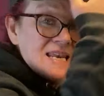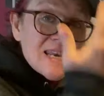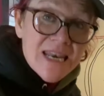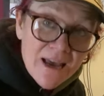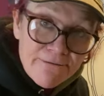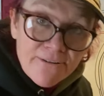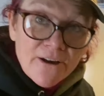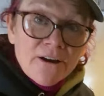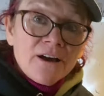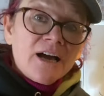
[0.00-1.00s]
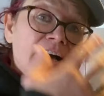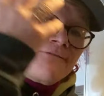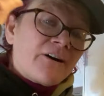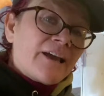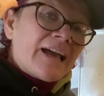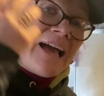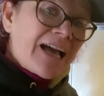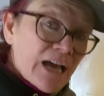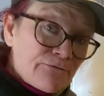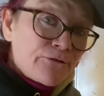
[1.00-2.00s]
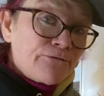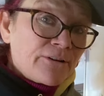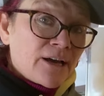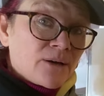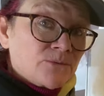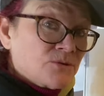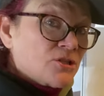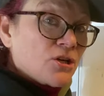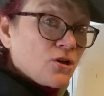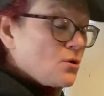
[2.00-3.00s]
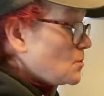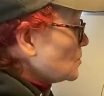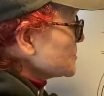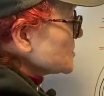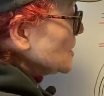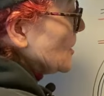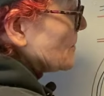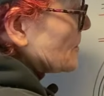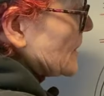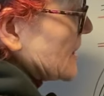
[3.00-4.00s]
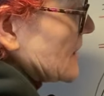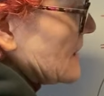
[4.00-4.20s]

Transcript: never have I ever found a horse bring